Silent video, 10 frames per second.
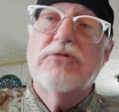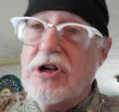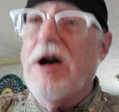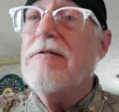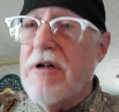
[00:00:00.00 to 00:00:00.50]

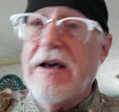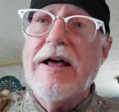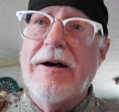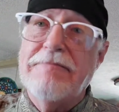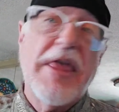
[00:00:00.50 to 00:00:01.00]
shot right
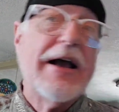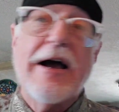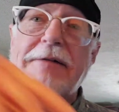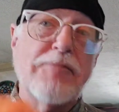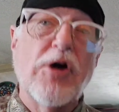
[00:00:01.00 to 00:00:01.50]
out. I
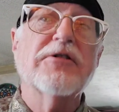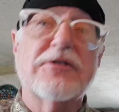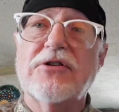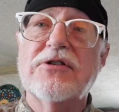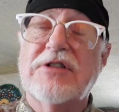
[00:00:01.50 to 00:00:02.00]
got
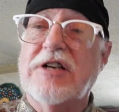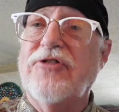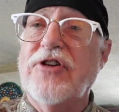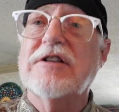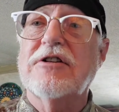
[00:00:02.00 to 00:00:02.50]
closer than six
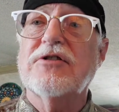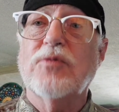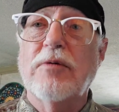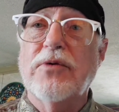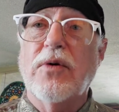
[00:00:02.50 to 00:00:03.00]
feet to this
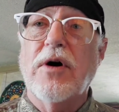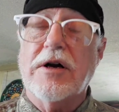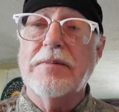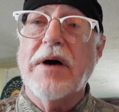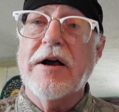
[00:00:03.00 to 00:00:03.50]
woman
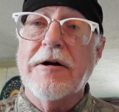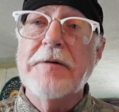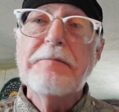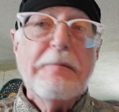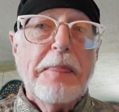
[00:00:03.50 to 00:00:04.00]
walking by her,